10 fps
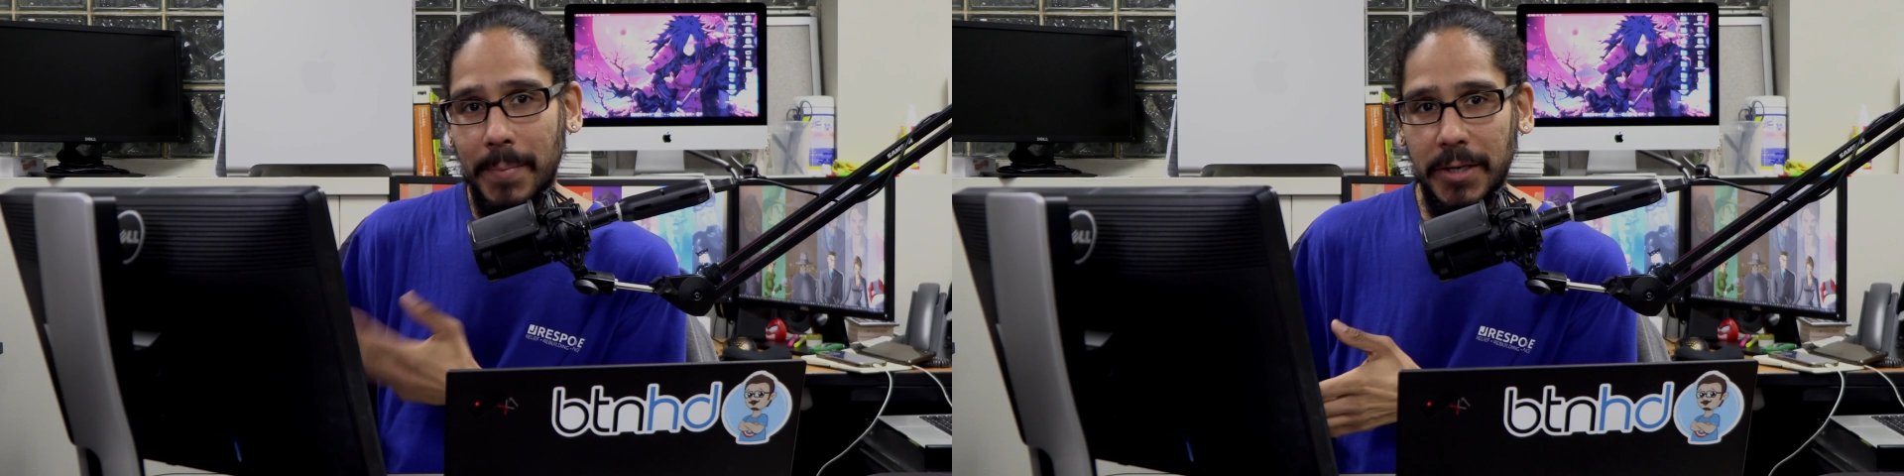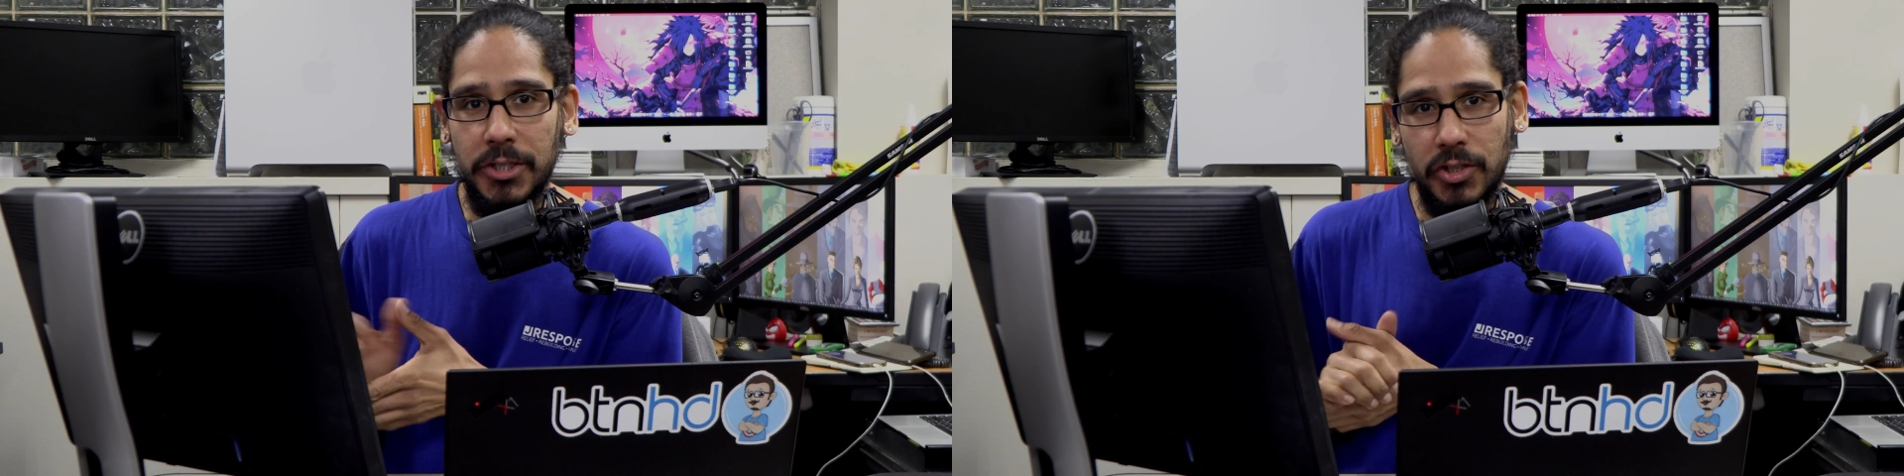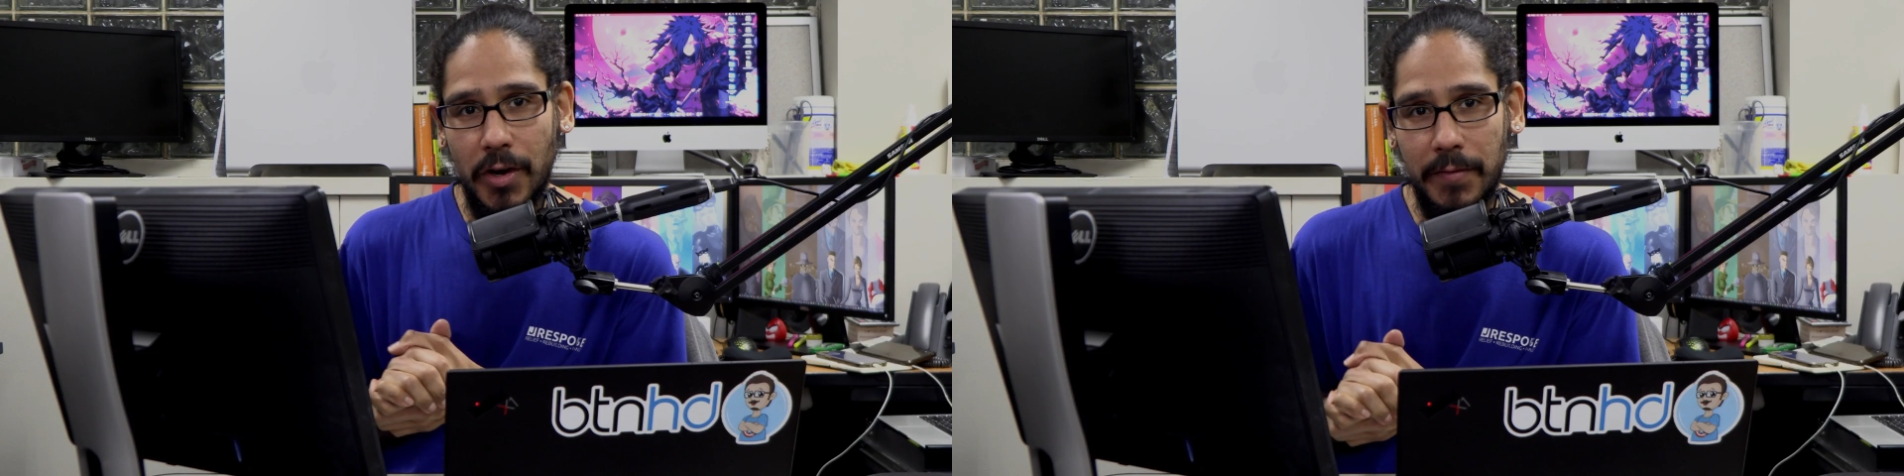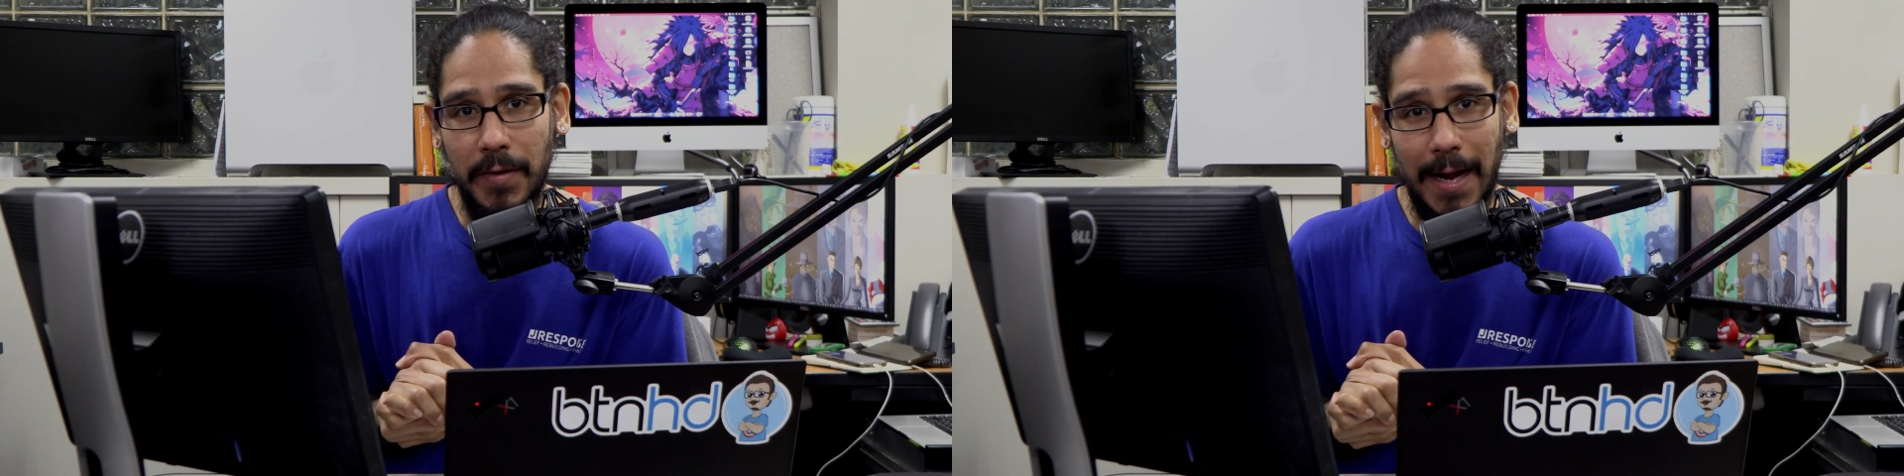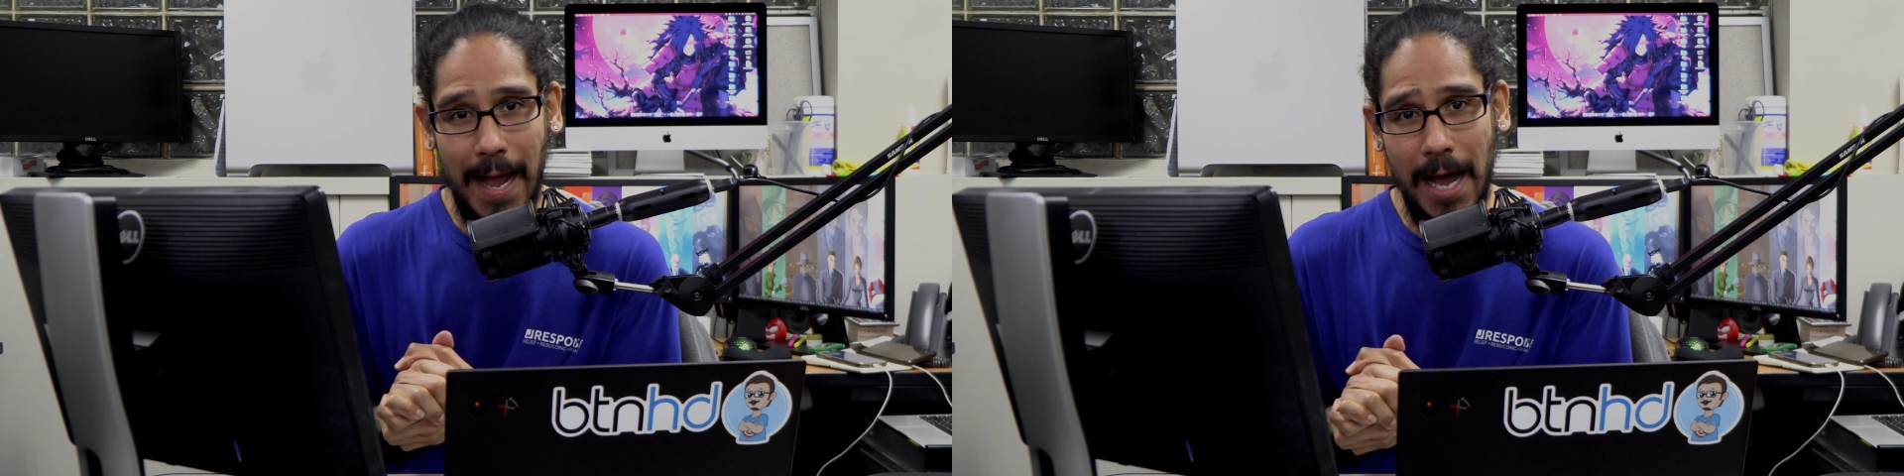administrative
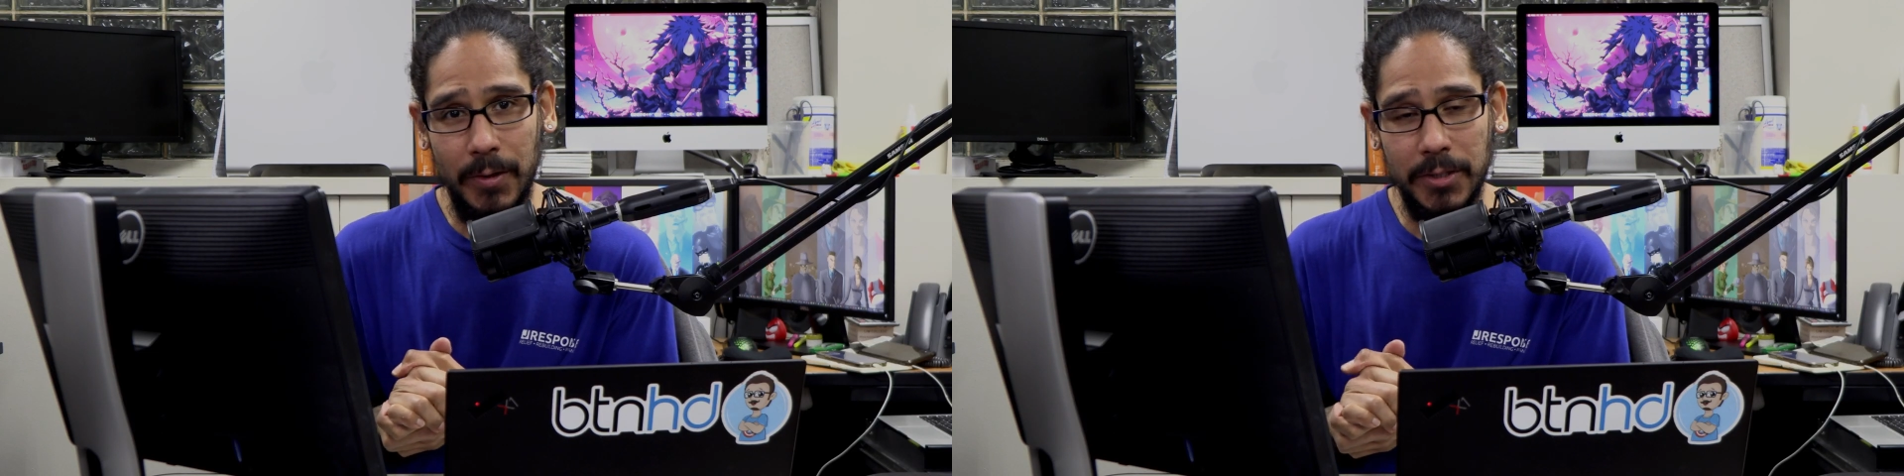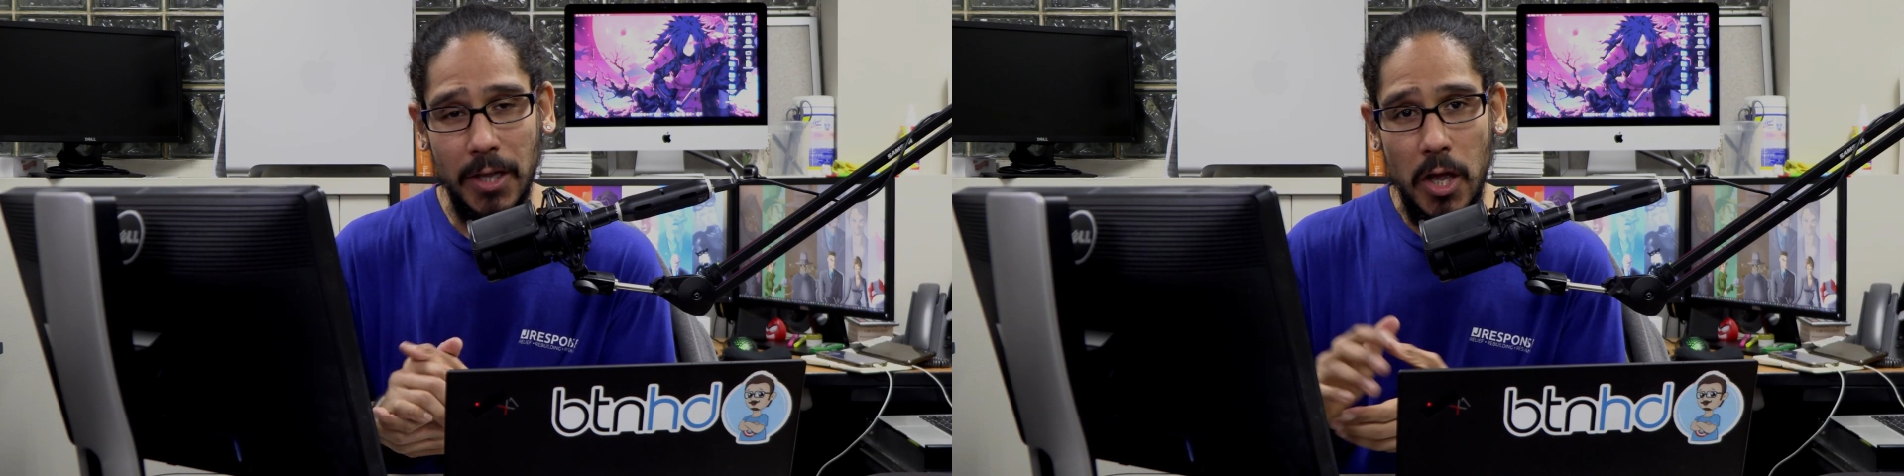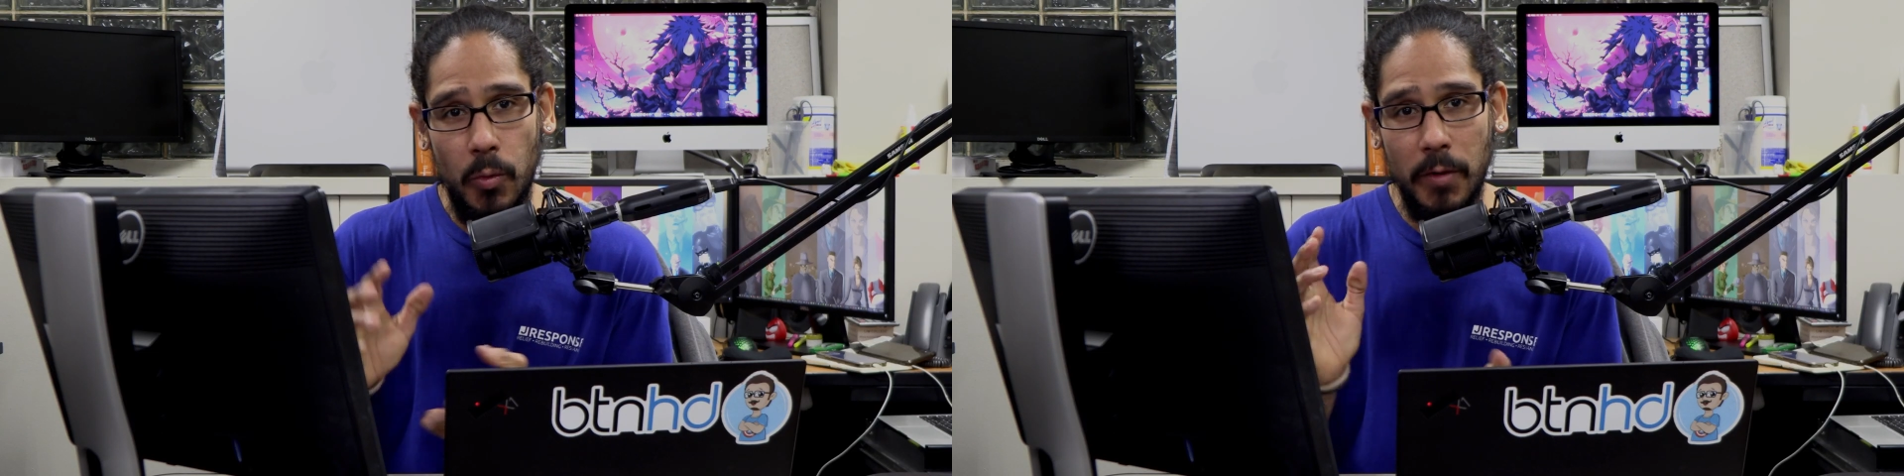account